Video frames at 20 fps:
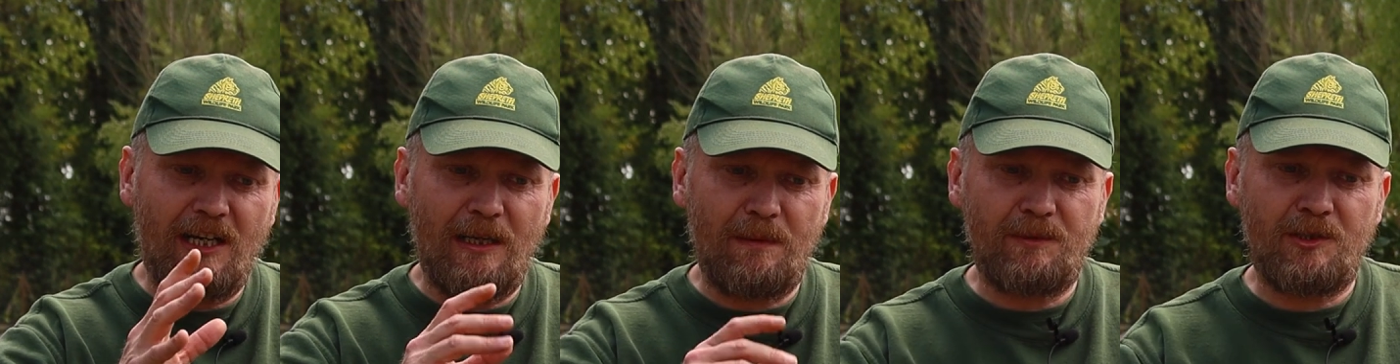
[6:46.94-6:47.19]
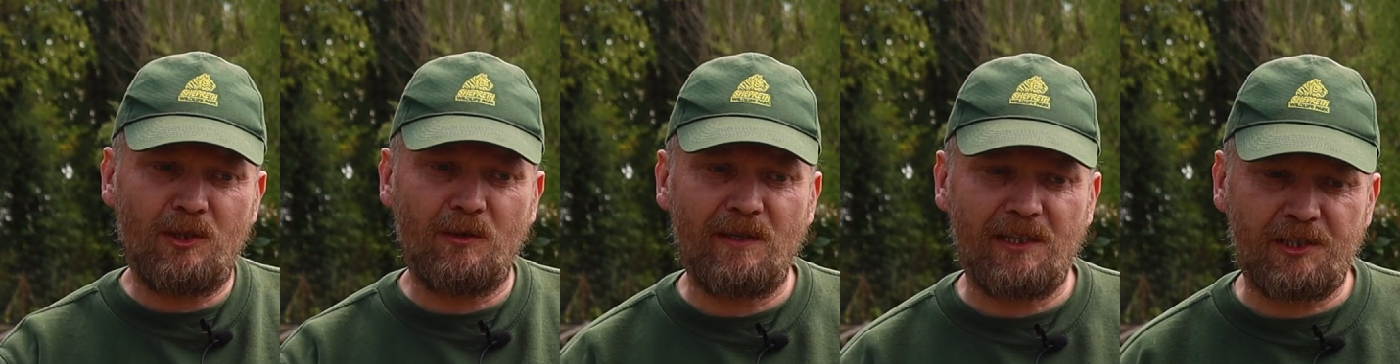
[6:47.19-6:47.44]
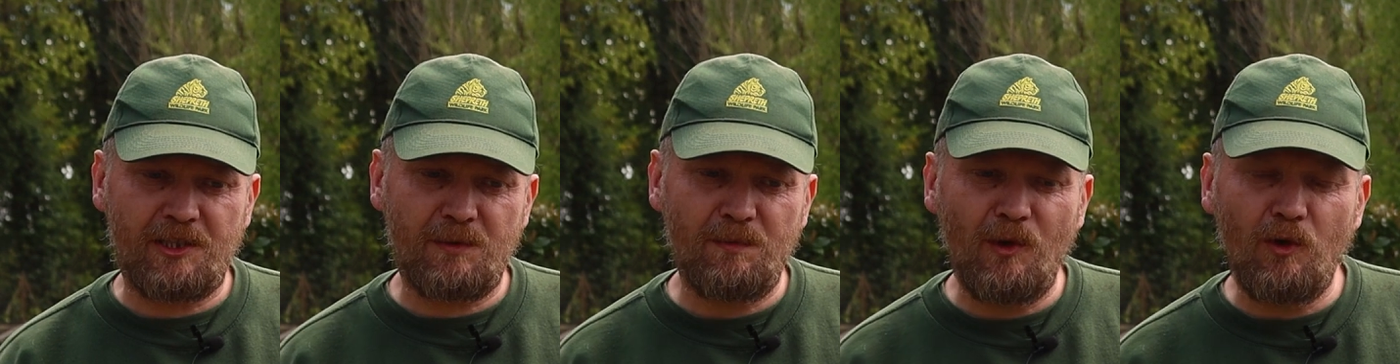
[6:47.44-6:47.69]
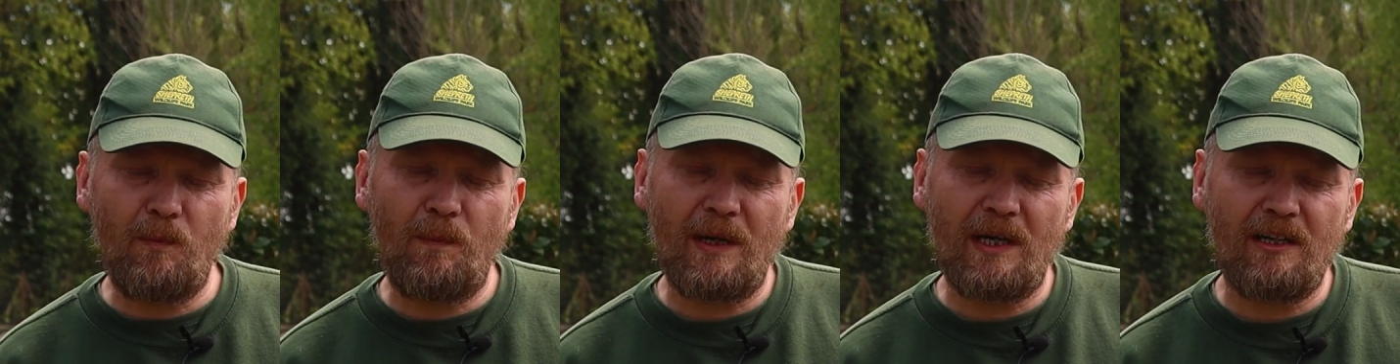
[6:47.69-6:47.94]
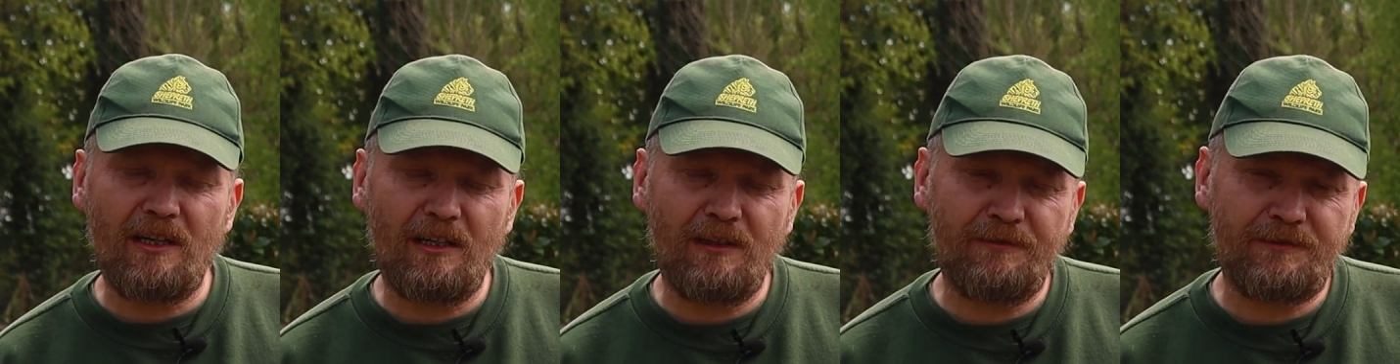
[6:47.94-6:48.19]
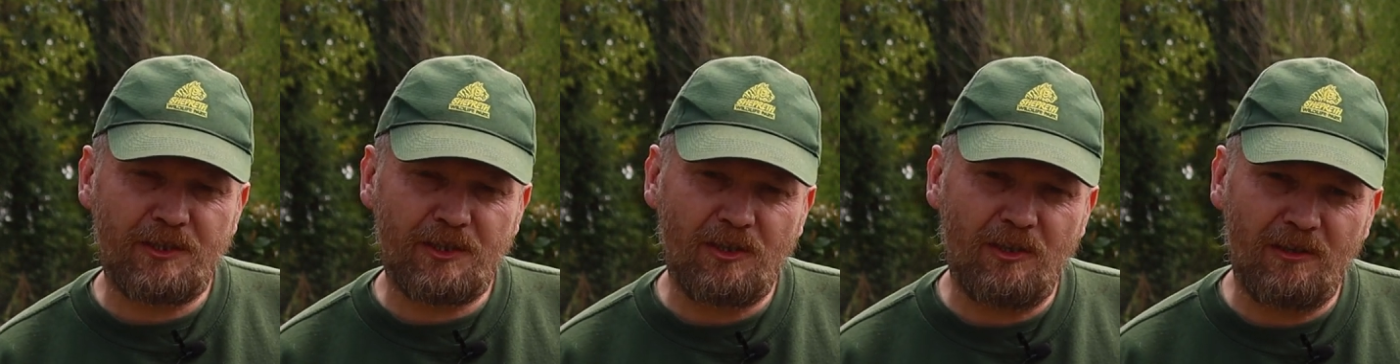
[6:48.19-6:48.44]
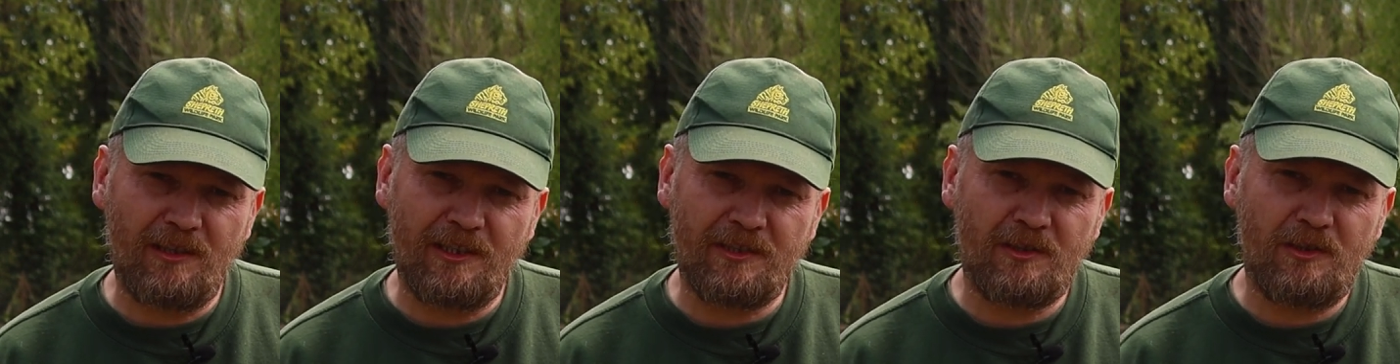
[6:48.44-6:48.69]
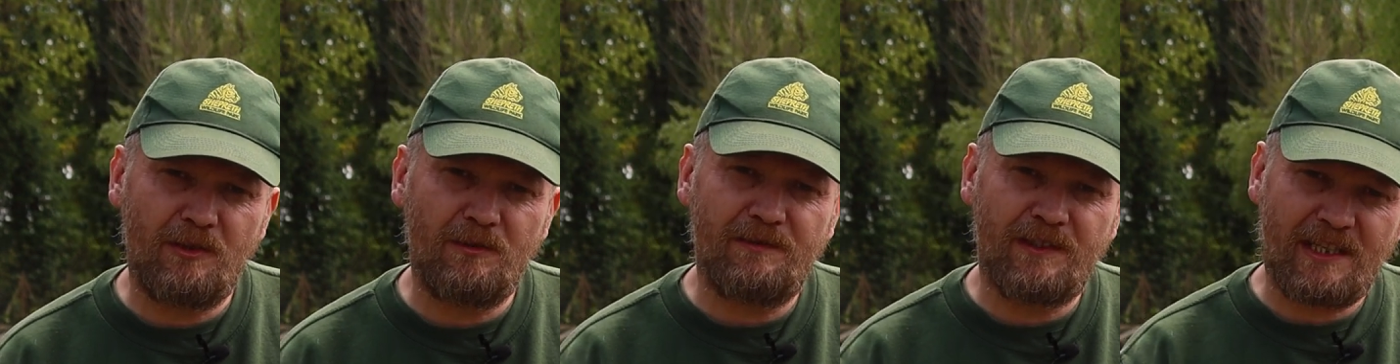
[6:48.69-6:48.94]
up to a small part of Scotland
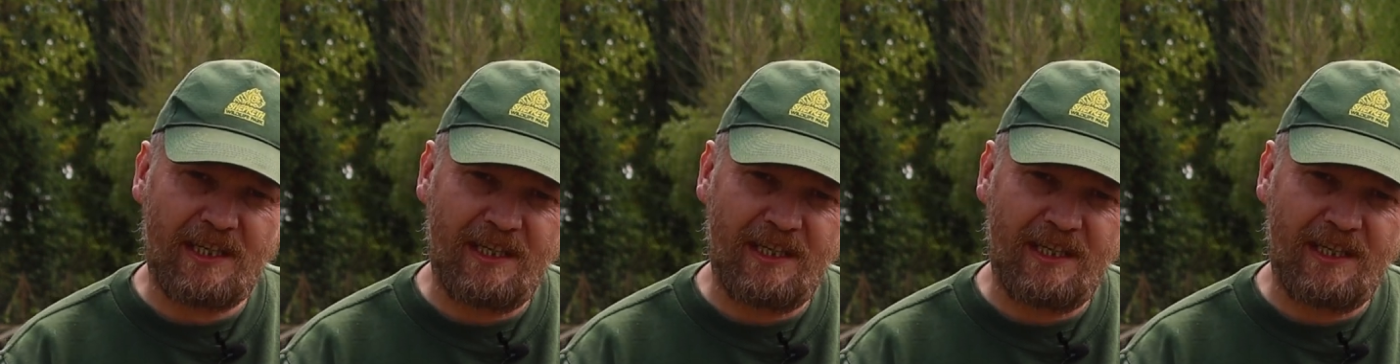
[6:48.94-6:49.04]
called the